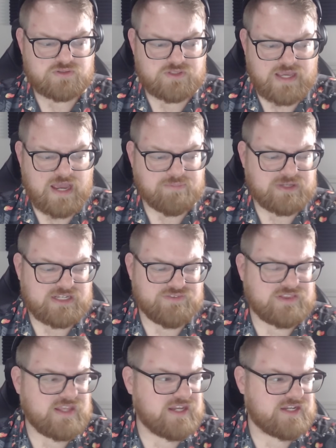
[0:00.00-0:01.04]
Yeah, but
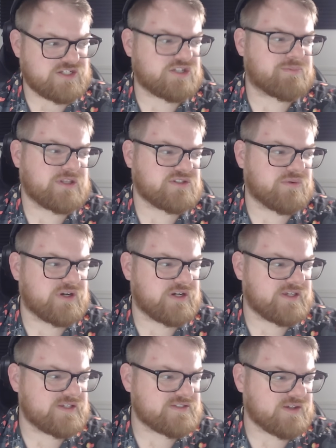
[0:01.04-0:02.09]
even then, it just depends on what it
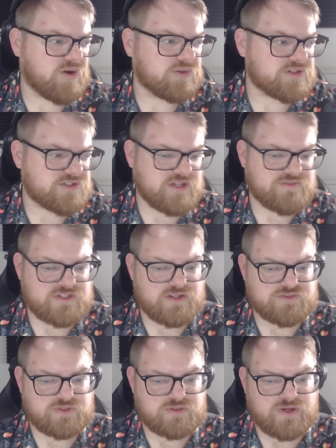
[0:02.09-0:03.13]
is. Like older stuff
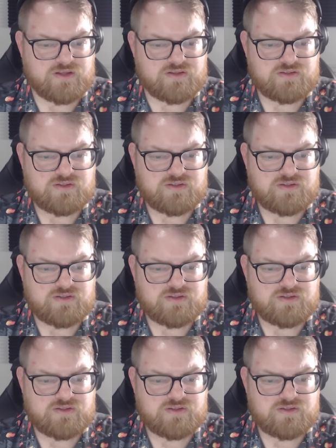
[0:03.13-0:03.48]
sells really well.